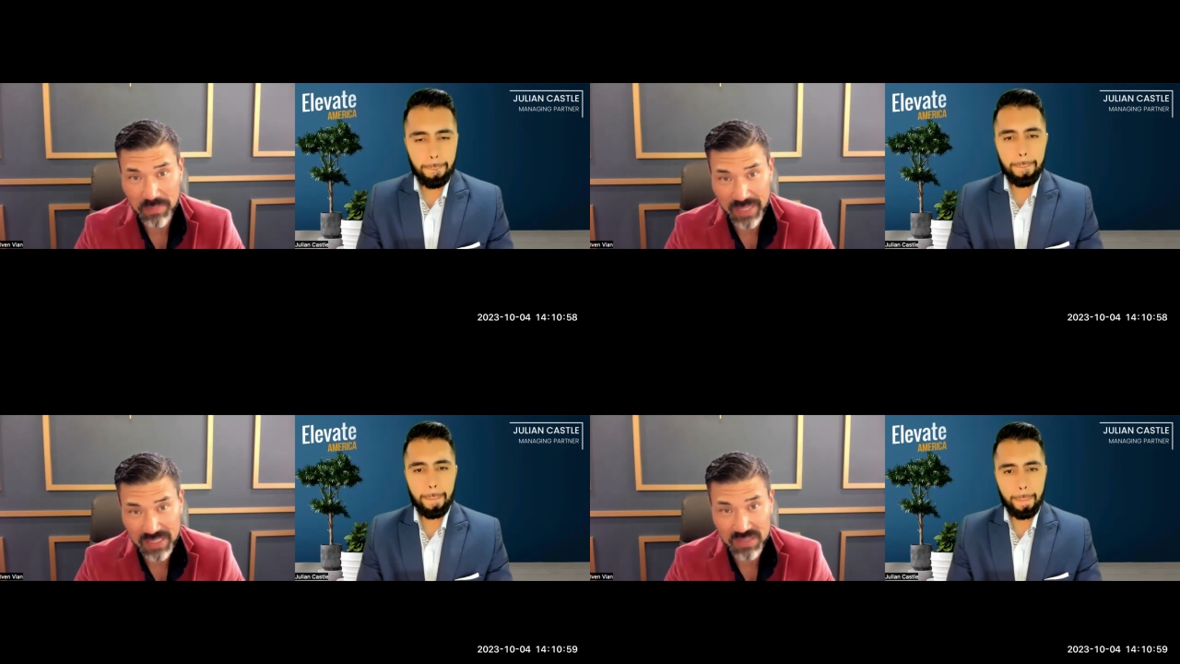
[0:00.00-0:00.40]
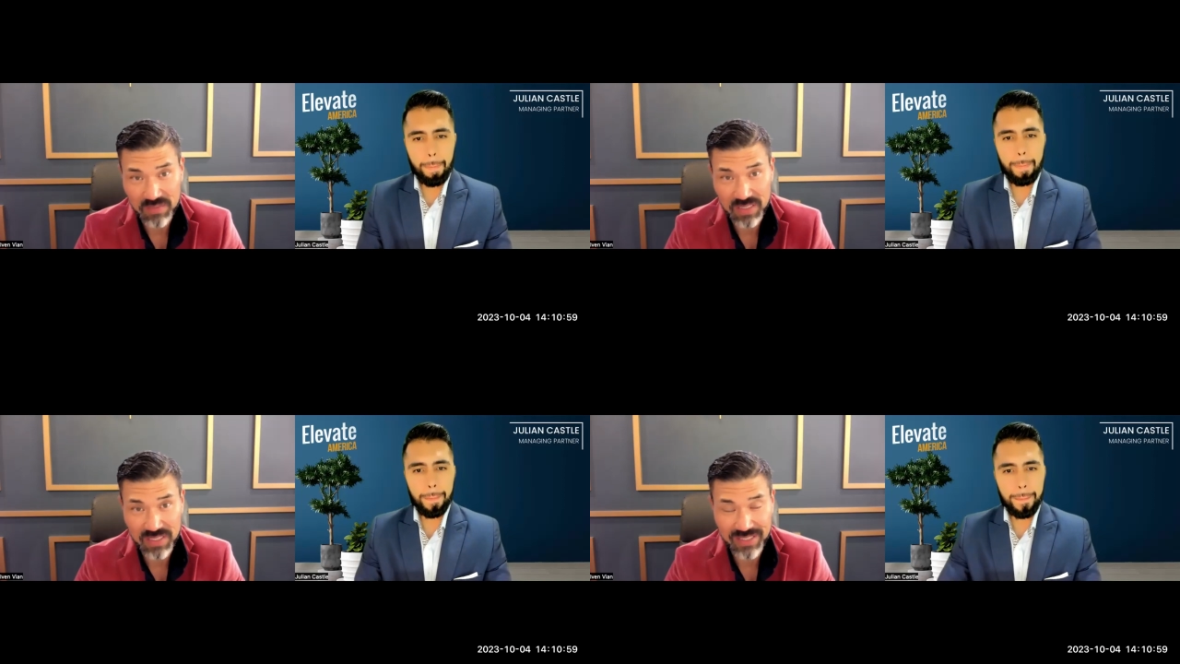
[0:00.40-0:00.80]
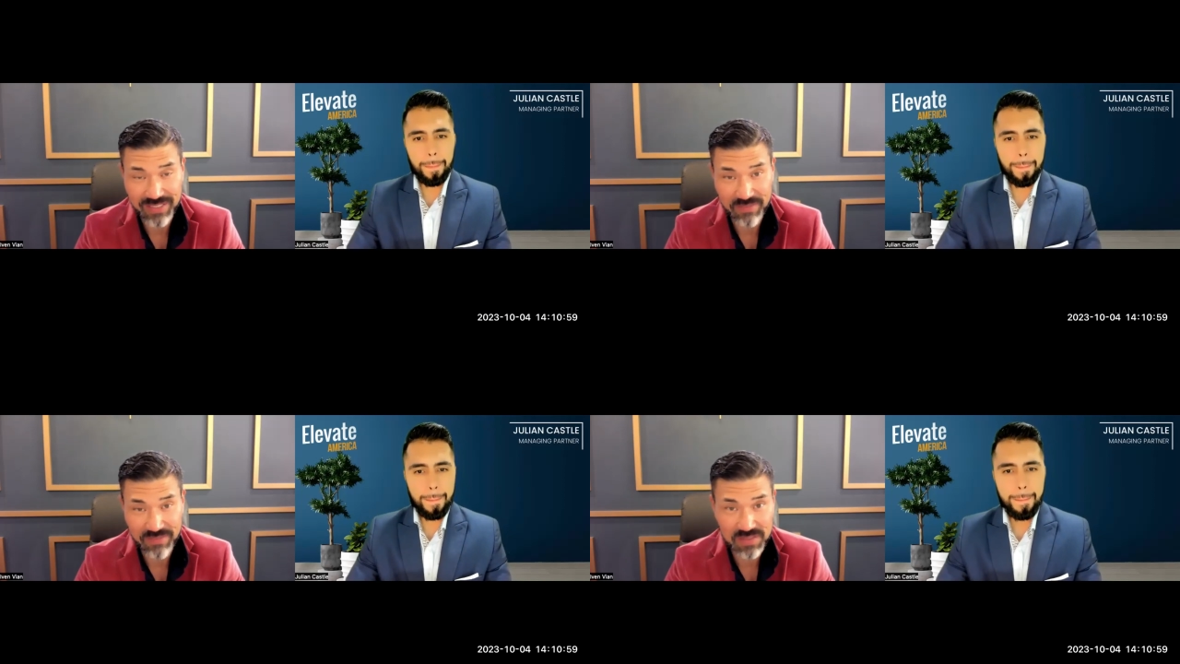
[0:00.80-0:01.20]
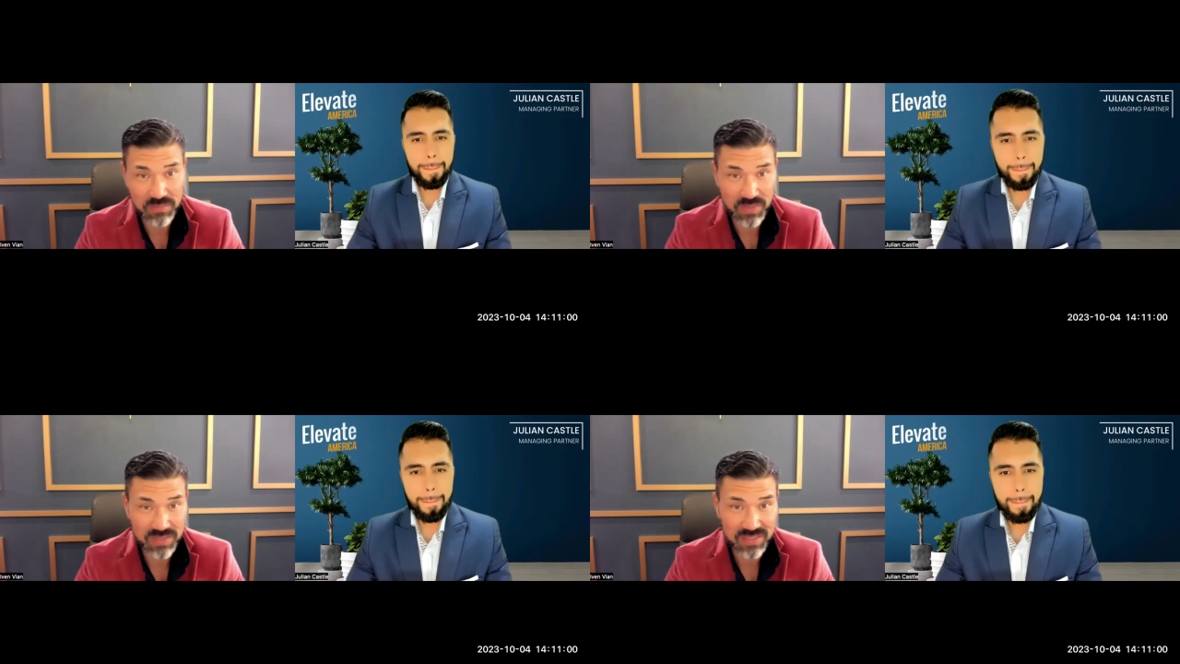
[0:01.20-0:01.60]
Speaker 1: passively invest
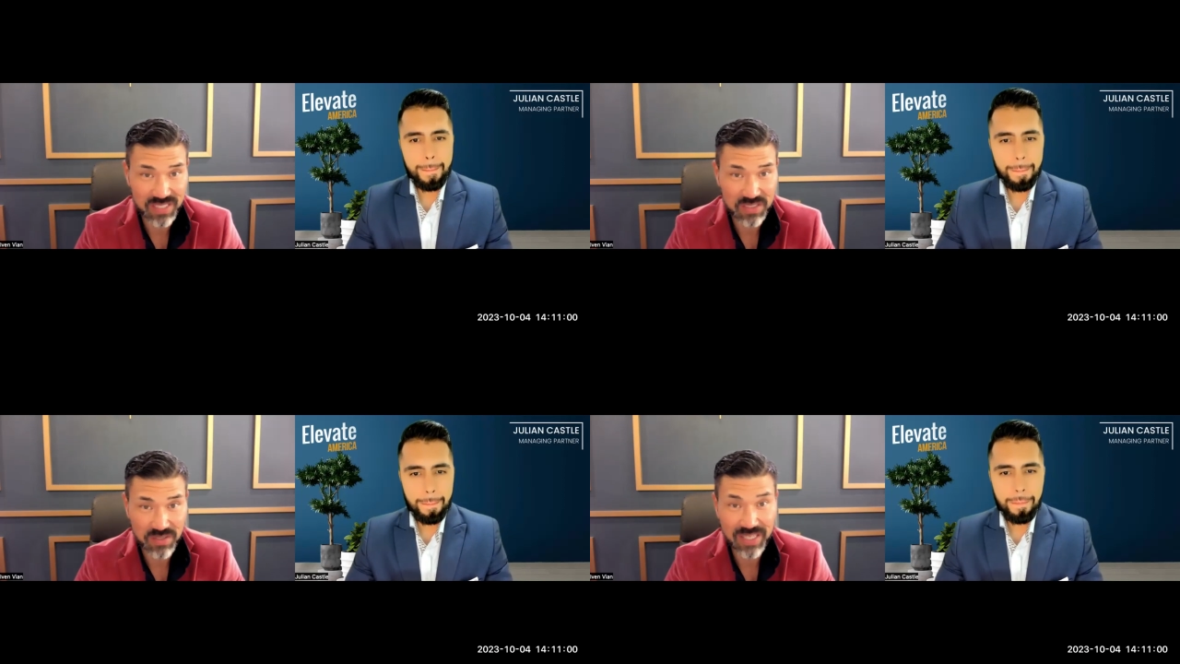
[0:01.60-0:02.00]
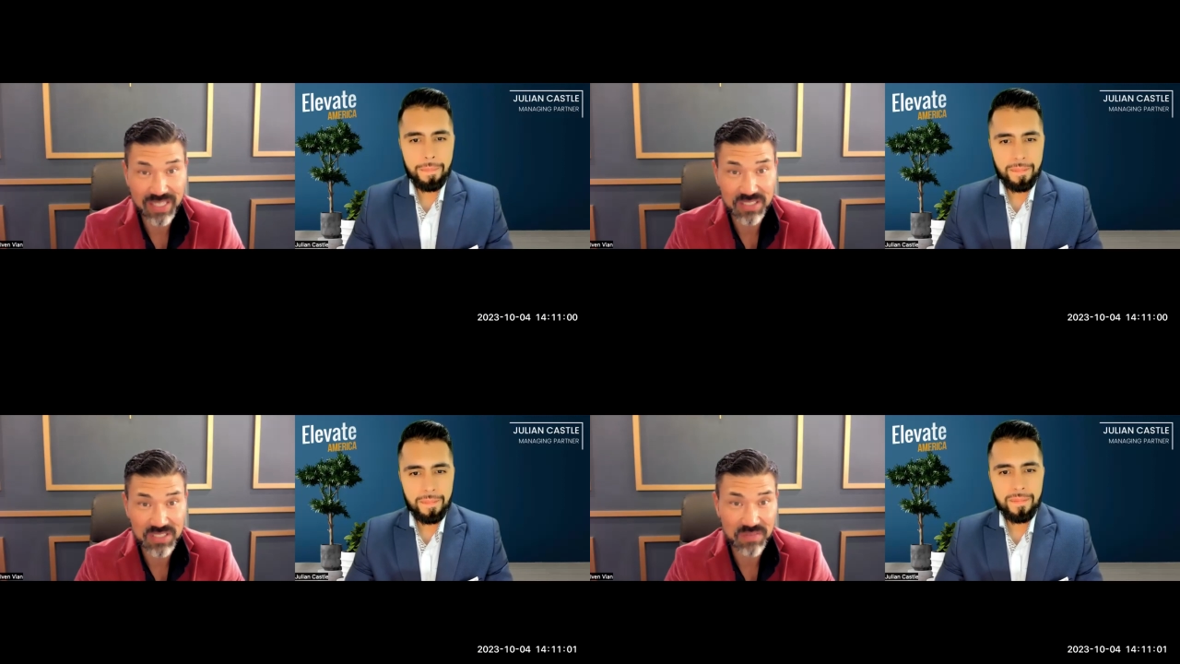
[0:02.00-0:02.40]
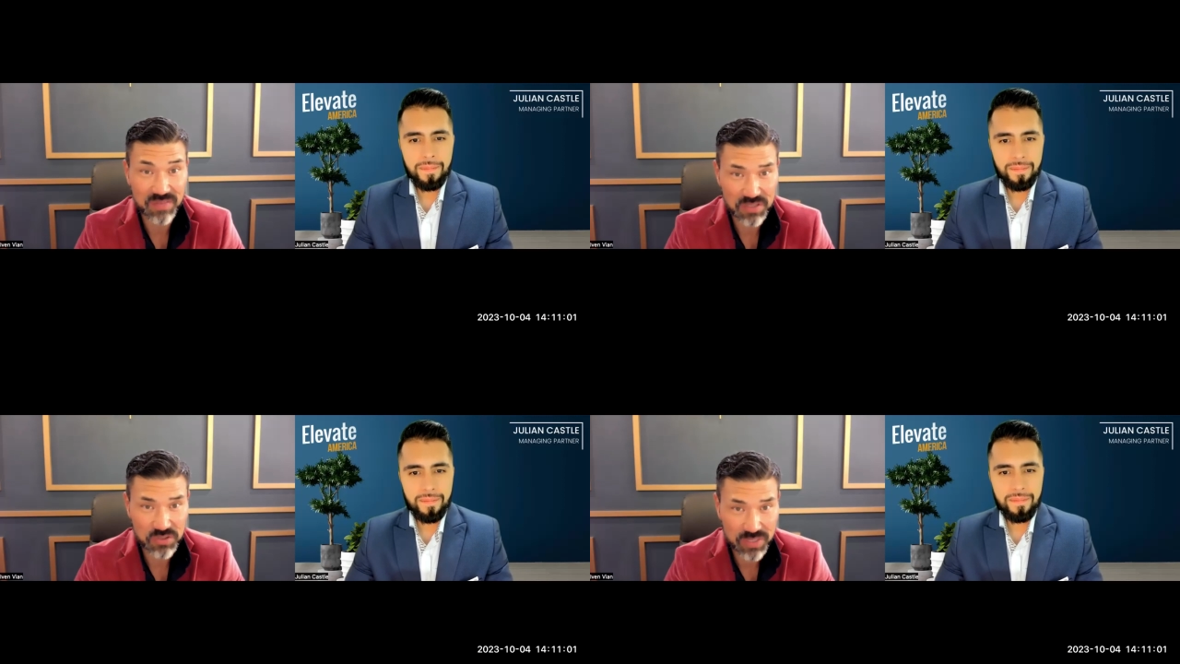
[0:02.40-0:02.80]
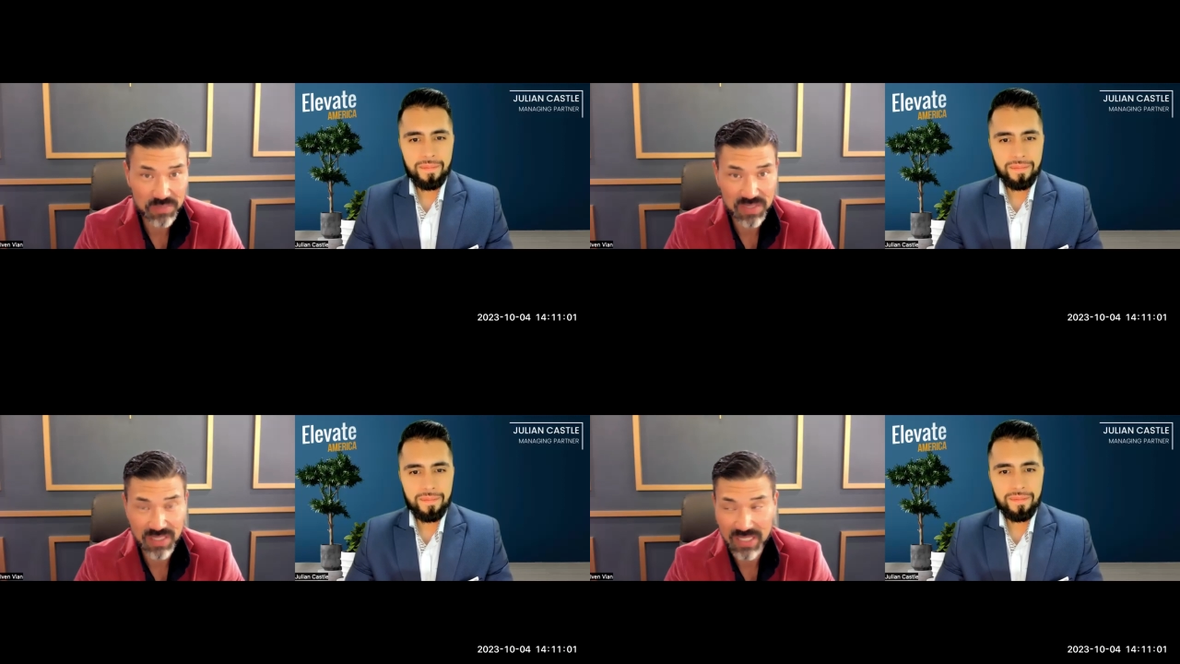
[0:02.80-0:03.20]
in real estate so they can achieve their
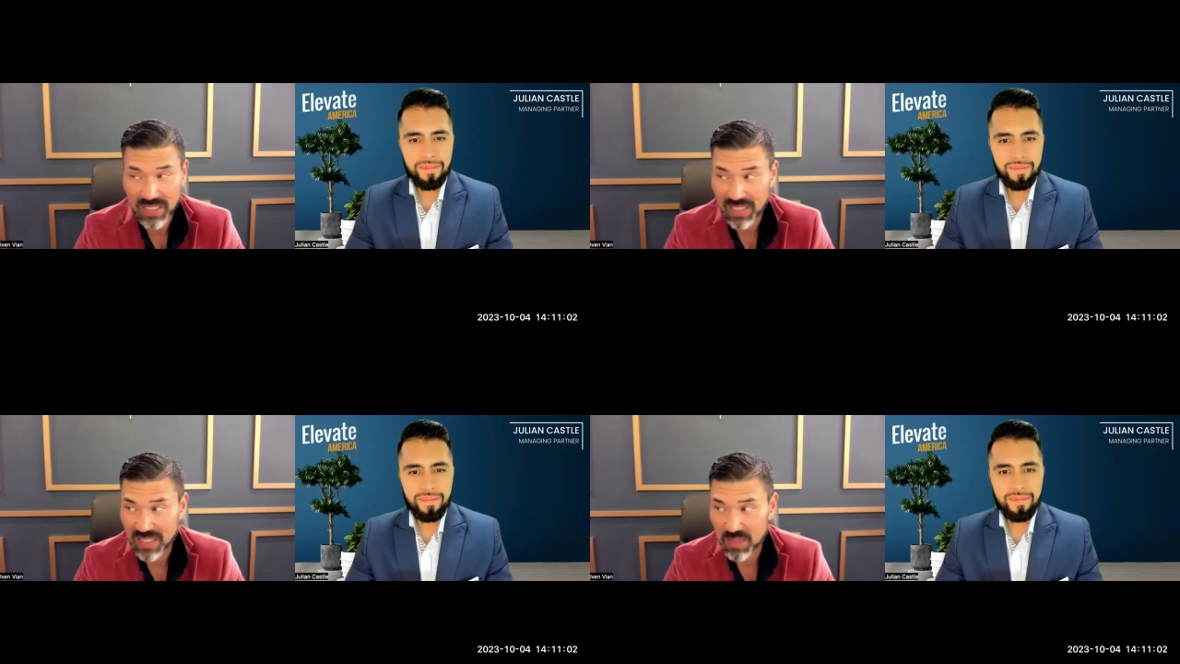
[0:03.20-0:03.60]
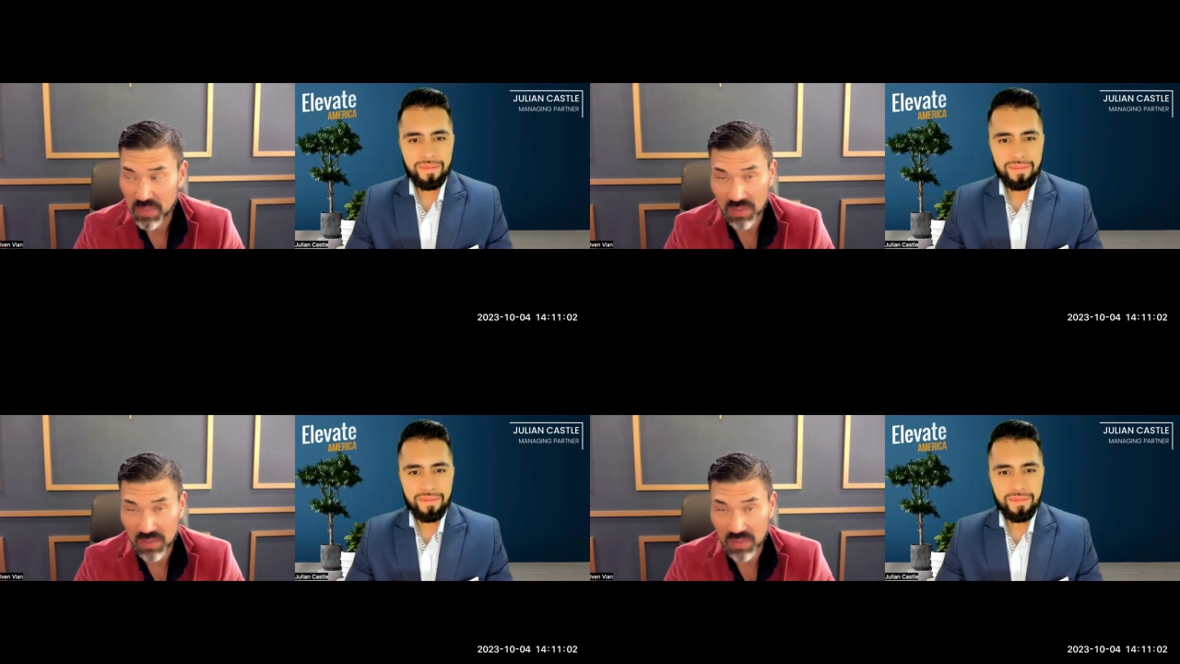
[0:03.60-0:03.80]
dreams, but